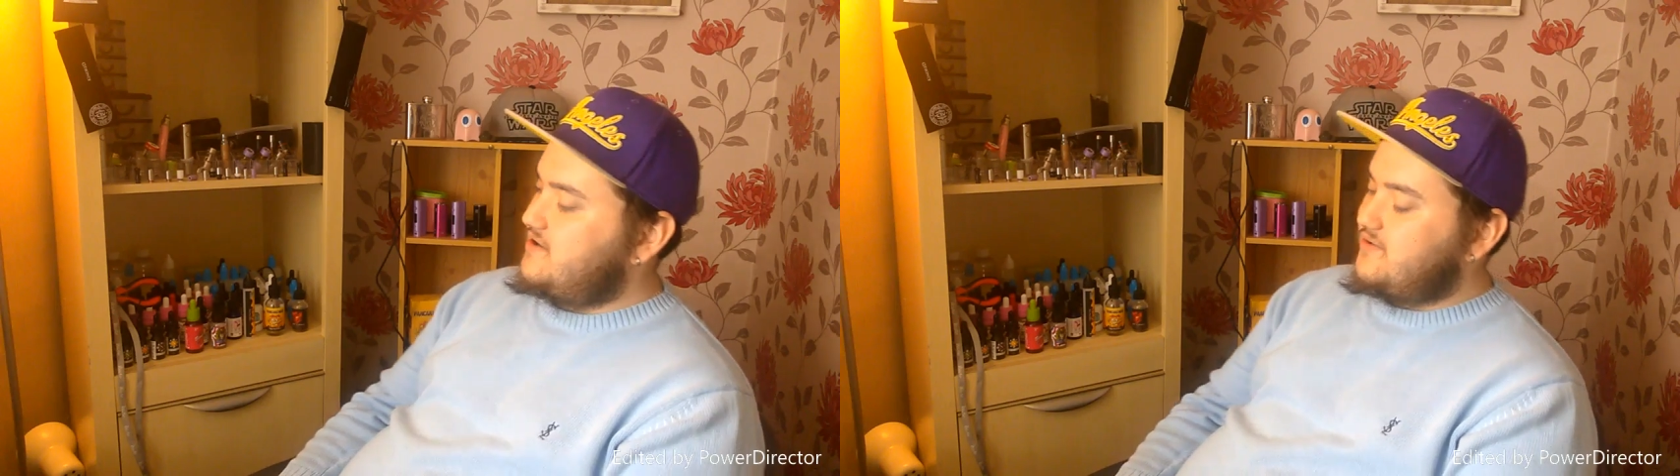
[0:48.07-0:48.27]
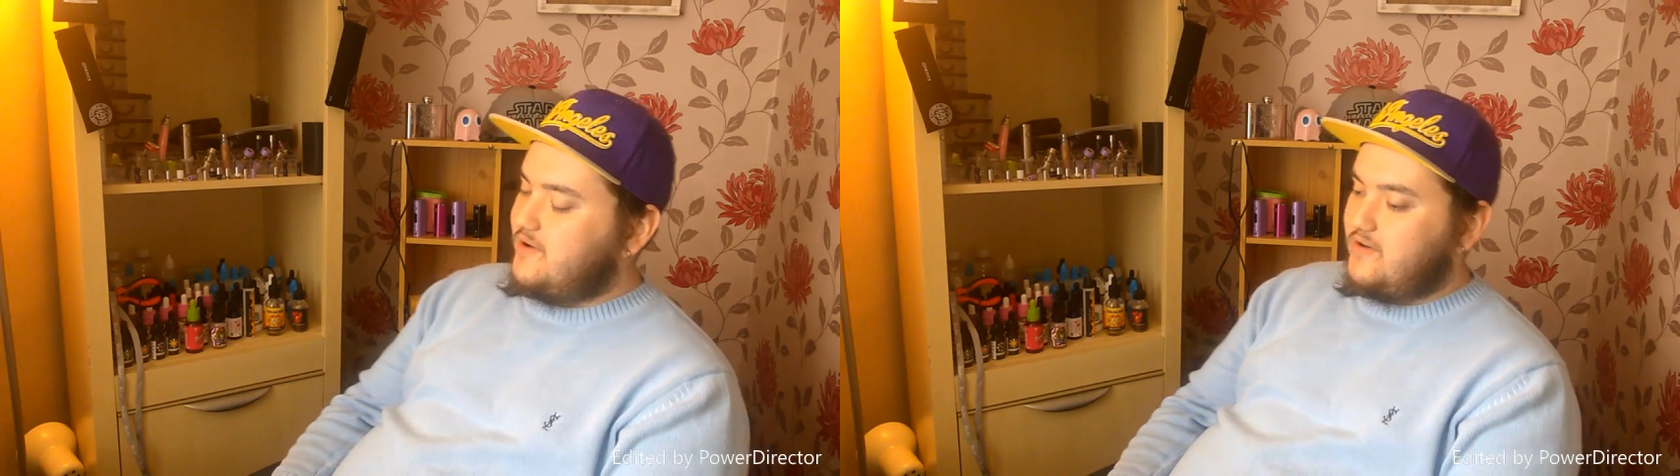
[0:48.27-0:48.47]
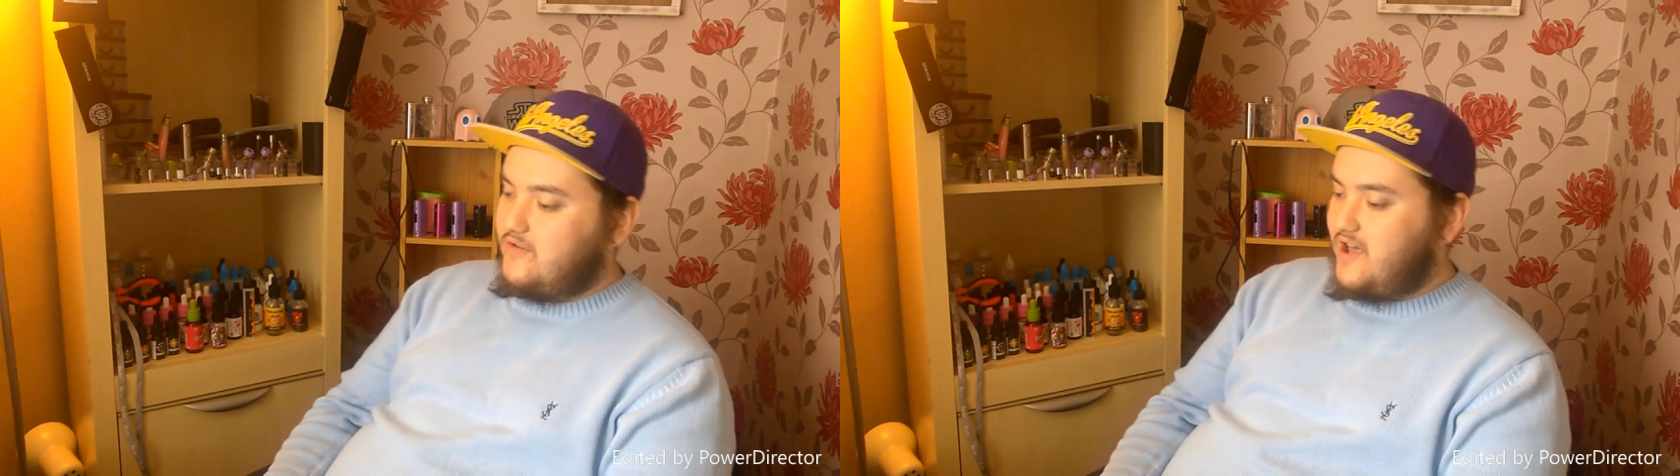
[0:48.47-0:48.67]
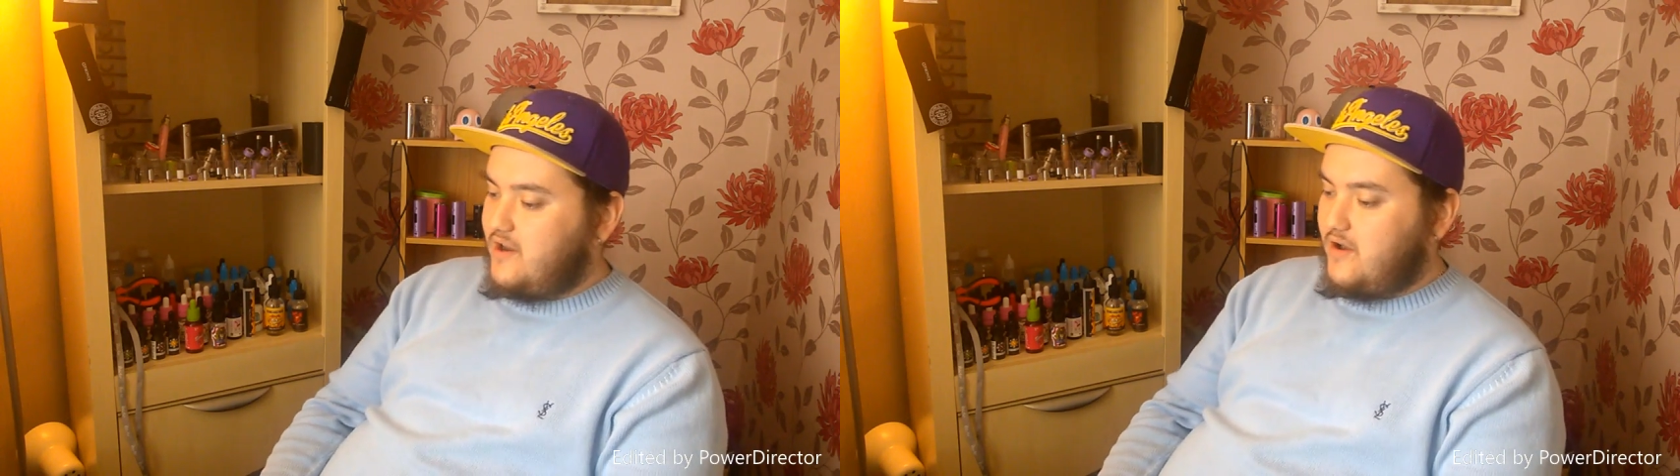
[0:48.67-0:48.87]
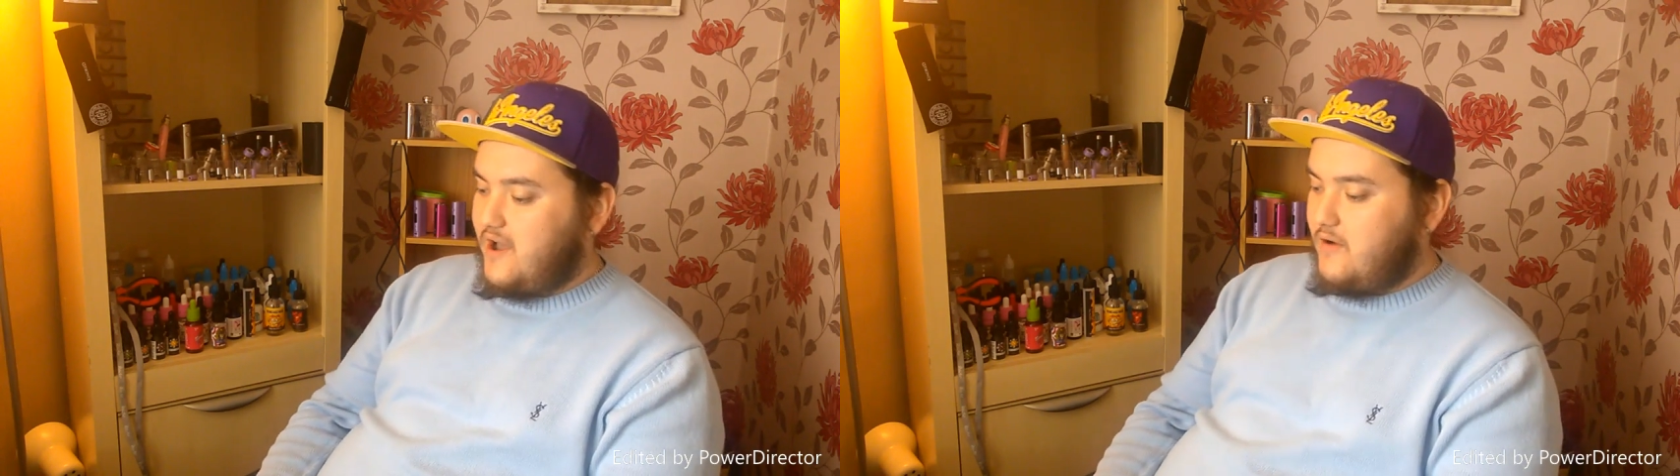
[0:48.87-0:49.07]
sorting all that
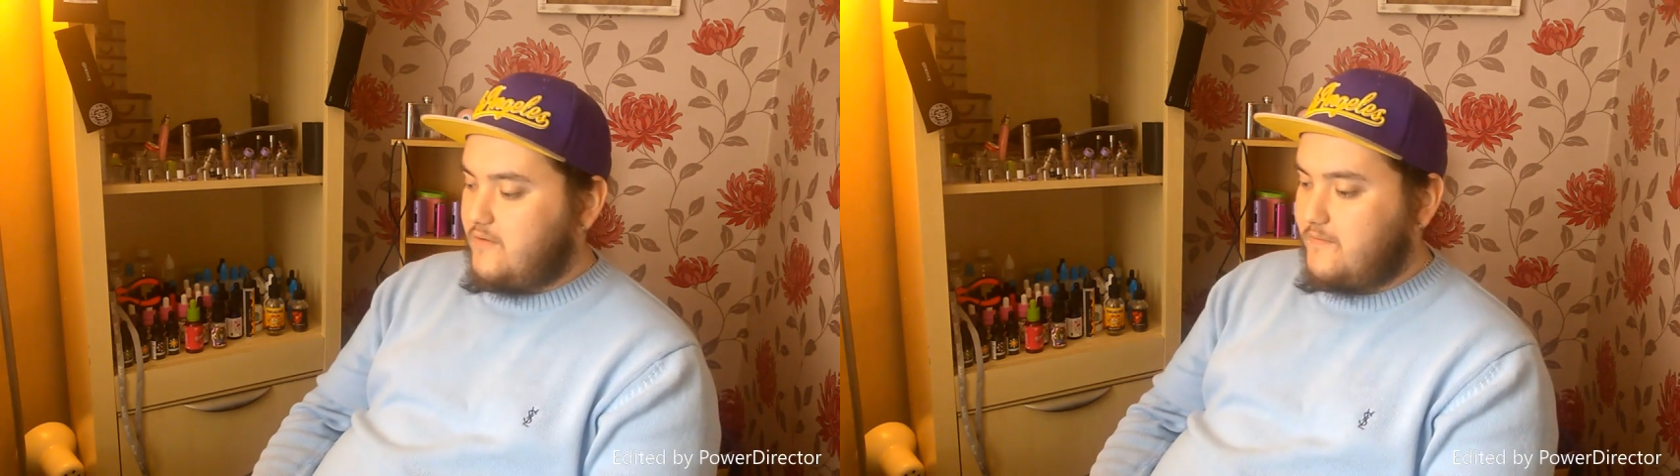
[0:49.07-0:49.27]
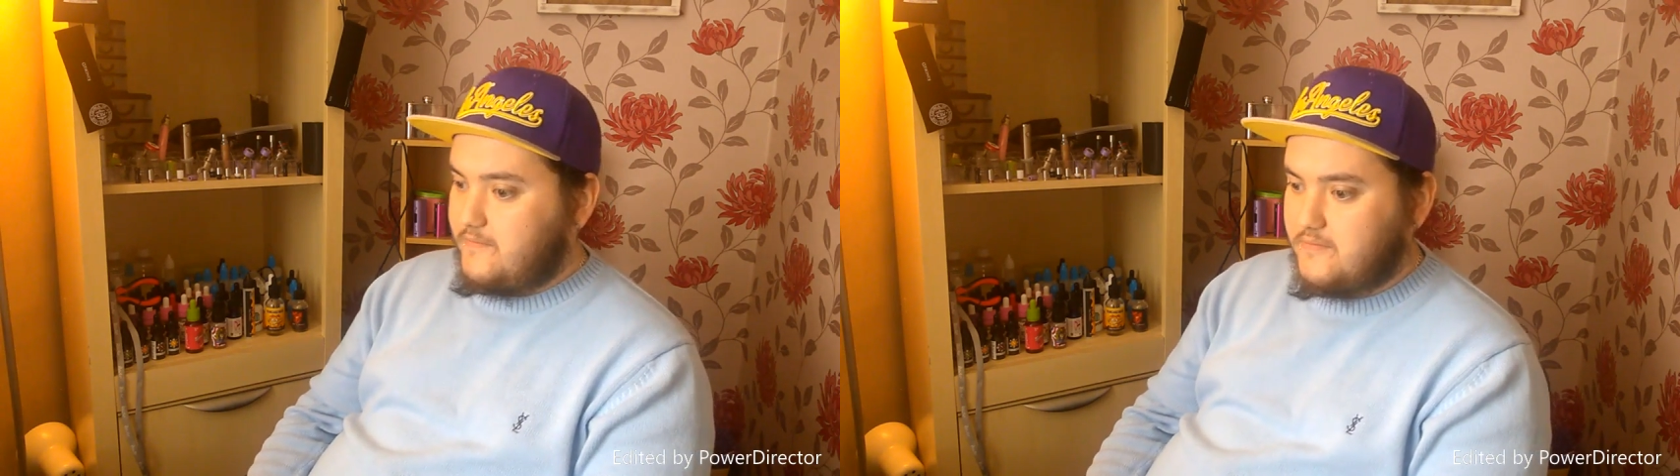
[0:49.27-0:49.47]
lot out,